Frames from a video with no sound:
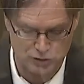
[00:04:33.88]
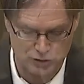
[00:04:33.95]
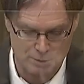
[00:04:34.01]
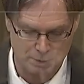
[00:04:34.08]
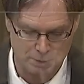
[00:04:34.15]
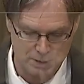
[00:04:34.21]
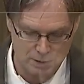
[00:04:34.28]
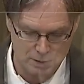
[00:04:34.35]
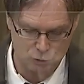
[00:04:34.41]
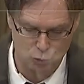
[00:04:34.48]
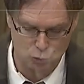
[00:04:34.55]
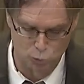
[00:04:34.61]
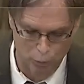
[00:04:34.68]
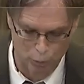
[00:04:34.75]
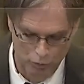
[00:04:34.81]
then
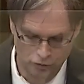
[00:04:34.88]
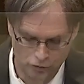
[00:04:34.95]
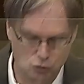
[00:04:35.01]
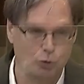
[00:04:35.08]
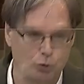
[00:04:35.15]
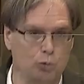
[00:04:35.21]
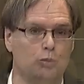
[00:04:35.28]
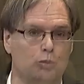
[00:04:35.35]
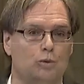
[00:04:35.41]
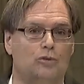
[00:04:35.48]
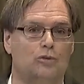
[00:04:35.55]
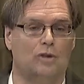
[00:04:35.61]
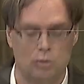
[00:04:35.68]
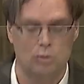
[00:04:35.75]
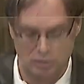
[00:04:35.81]
in
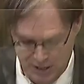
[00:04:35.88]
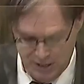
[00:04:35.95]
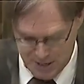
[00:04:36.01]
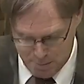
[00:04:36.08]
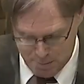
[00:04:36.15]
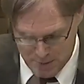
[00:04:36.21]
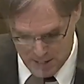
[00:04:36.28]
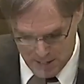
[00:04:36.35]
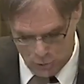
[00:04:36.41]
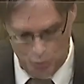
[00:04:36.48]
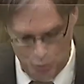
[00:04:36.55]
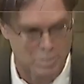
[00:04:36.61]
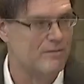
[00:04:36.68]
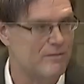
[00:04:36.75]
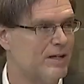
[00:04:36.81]
the standpoint
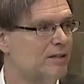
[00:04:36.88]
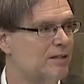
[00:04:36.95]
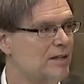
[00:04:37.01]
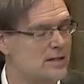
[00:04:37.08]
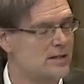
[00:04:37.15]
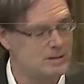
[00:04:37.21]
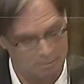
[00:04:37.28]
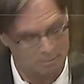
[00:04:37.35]
it expressed